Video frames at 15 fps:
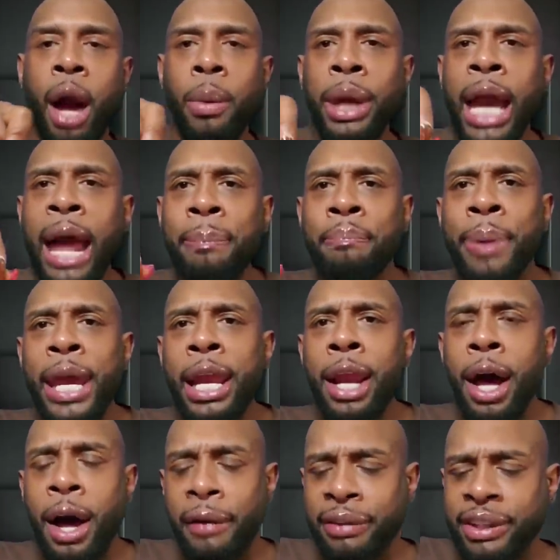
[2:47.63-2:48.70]
Y'all, we got
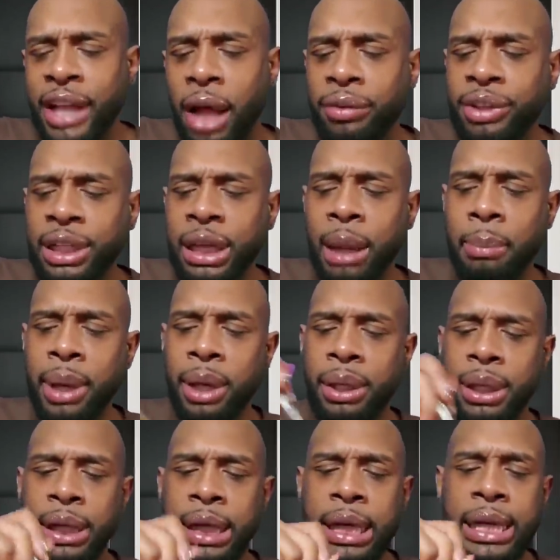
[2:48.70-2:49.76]
B-Love sauce in the
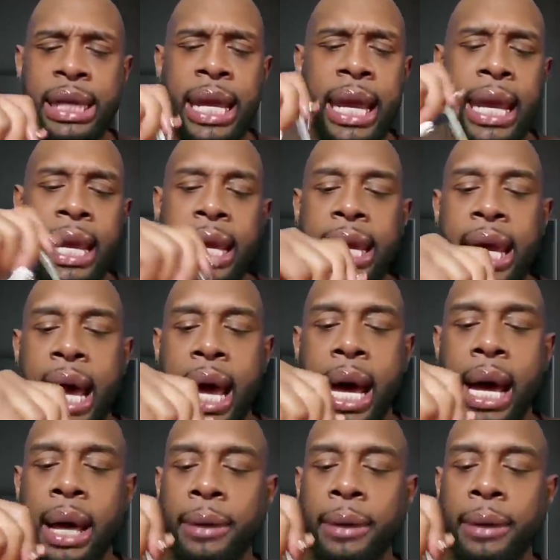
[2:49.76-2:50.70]
building today.